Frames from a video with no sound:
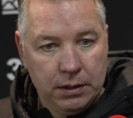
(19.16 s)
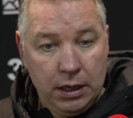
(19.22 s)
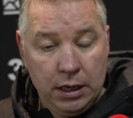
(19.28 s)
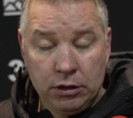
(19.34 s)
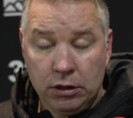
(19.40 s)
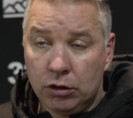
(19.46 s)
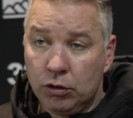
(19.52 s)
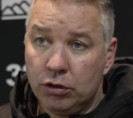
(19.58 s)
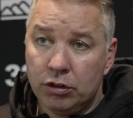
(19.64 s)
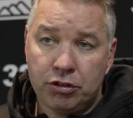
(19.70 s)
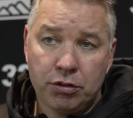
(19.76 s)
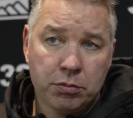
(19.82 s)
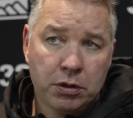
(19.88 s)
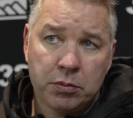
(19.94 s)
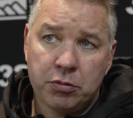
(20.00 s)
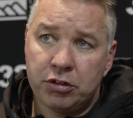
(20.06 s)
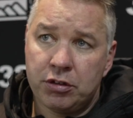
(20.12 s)
And look,
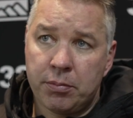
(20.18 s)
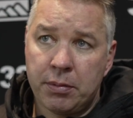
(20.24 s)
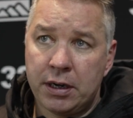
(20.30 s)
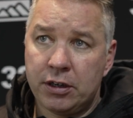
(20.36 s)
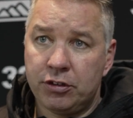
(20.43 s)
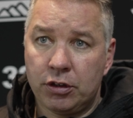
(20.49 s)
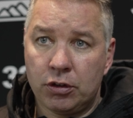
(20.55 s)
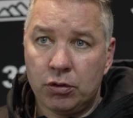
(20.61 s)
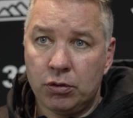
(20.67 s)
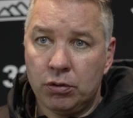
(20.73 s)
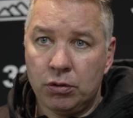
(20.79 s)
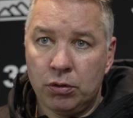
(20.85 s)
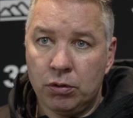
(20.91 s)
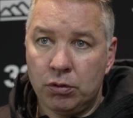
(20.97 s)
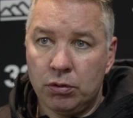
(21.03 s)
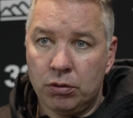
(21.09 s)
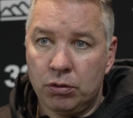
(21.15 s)
sometimes as a manager, all,
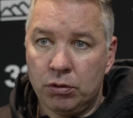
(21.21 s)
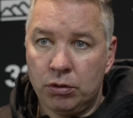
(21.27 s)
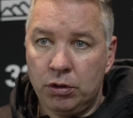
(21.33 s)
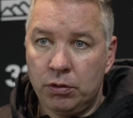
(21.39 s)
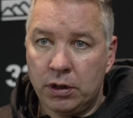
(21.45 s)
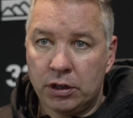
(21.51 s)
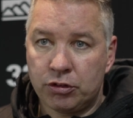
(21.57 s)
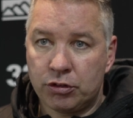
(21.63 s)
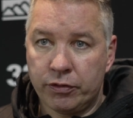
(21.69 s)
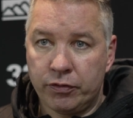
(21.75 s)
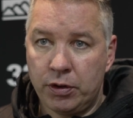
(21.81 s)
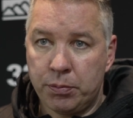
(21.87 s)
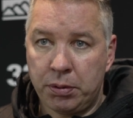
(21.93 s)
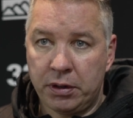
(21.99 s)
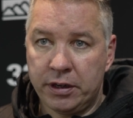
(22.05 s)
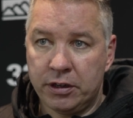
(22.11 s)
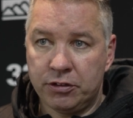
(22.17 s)
all, all you ask of your
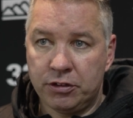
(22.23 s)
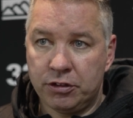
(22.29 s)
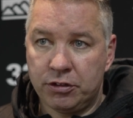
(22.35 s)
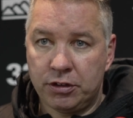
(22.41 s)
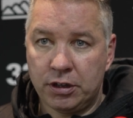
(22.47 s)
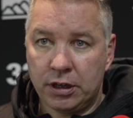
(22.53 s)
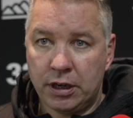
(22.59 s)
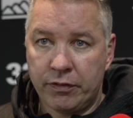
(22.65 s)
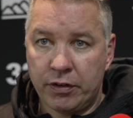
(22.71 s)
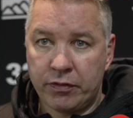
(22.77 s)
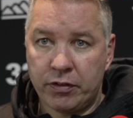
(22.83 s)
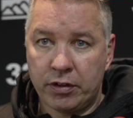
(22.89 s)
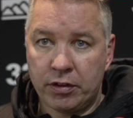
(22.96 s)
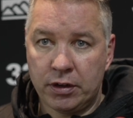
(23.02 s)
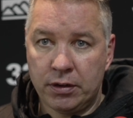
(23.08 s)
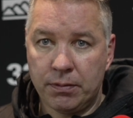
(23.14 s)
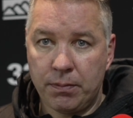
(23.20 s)
players is to give
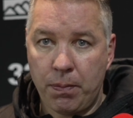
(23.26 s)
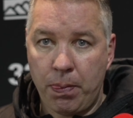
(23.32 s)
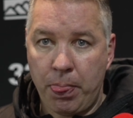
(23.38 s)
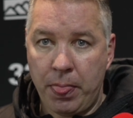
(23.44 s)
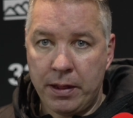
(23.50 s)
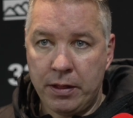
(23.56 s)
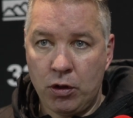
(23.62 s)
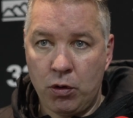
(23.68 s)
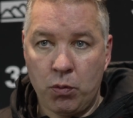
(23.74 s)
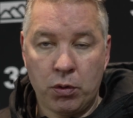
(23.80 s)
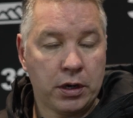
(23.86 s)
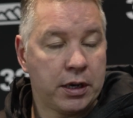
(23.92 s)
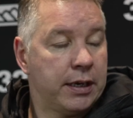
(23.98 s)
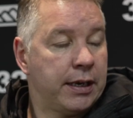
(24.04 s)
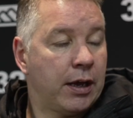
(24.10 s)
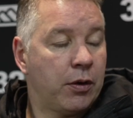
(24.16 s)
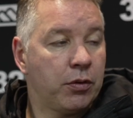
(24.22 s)
everything. And no one
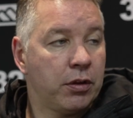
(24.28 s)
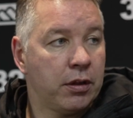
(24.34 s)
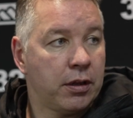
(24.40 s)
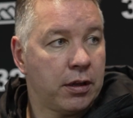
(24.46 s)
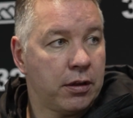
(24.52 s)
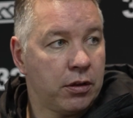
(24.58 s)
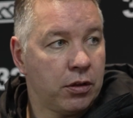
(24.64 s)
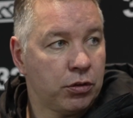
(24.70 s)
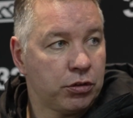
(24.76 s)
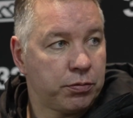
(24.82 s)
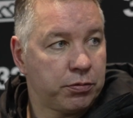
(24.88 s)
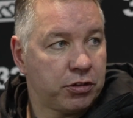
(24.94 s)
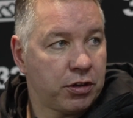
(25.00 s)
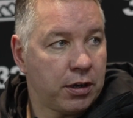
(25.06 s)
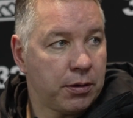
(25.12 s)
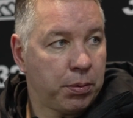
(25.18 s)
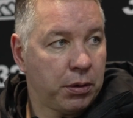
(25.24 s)
can doubt that those
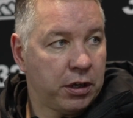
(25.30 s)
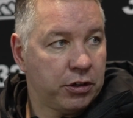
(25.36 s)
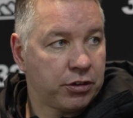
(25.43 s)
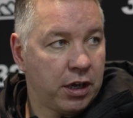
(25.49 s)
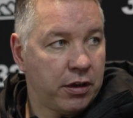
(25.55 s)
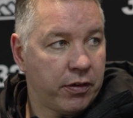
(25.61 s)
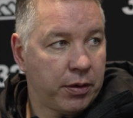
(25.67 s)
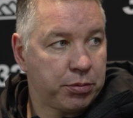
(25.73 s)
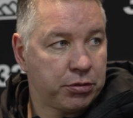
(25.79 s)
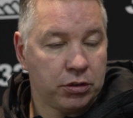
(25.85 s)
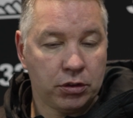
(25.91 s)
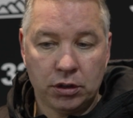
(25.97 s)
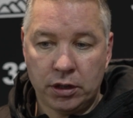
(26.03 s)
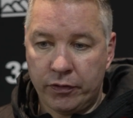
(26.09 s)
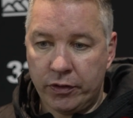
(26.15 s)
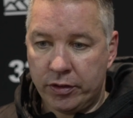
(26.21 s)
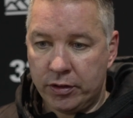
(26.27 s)
set of players gave
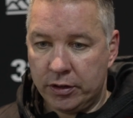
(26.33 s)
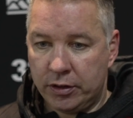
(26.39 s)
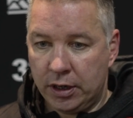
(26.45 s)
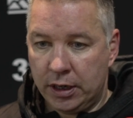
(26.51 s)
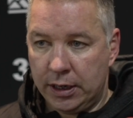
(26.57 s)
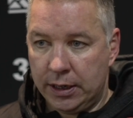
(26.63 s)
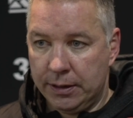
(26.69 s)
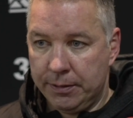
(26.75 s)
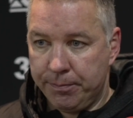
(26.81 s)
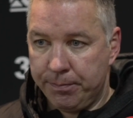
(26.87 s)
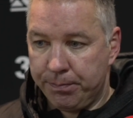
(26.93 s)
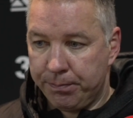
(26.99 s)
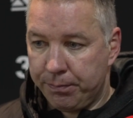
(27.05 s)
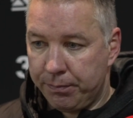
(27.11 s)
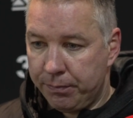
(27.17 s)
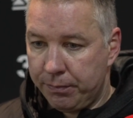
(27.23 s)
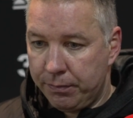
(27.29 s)
absolutely everything today.
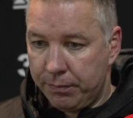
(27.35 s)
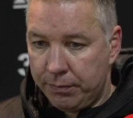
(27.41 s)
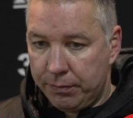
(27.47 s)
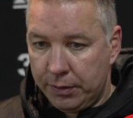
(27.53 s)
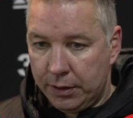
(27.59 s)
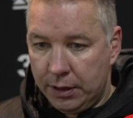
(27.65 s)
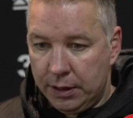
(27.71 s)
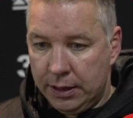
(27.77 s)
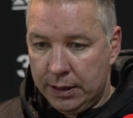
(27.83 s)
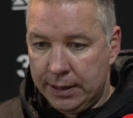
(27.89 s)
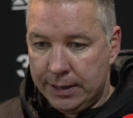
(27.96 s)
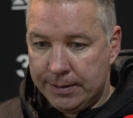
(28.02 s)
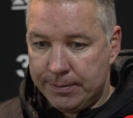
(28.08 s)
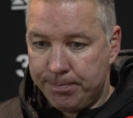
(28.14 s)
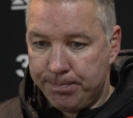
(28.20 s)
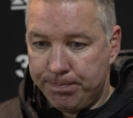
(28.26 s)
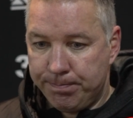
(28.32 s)

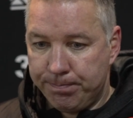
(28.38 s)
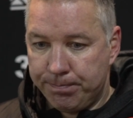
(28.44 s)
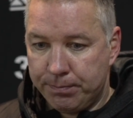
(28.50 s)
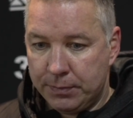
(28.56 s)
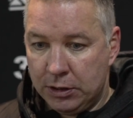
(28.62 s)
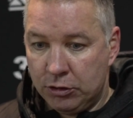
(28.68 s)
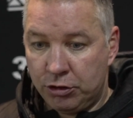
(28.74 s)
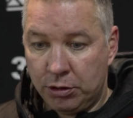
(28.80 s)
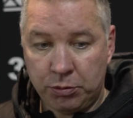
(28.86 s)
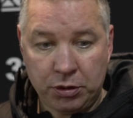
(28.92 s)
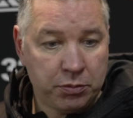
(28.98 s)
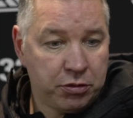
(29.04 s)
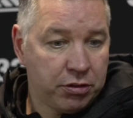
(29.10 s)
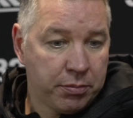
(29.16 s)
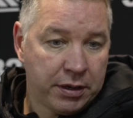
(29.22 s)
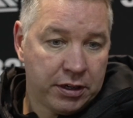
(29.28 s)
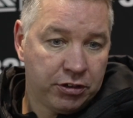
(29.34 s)
Um, and
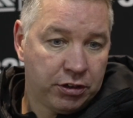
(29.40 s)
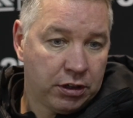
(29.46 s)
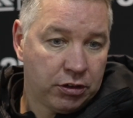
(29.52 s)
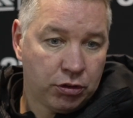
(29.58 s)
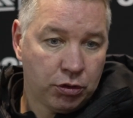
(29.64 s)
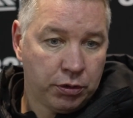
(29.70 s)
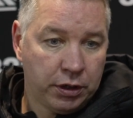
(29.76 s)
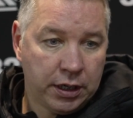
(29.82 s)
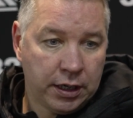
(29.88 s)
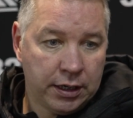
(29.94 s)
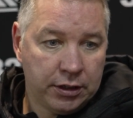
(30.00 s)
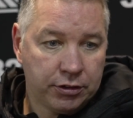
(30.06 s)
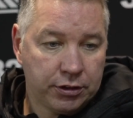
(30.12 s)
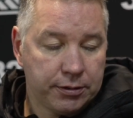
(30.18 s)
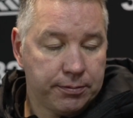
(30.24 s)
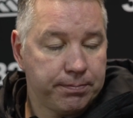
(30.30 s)
sometimes as a manager, that's all you can ask.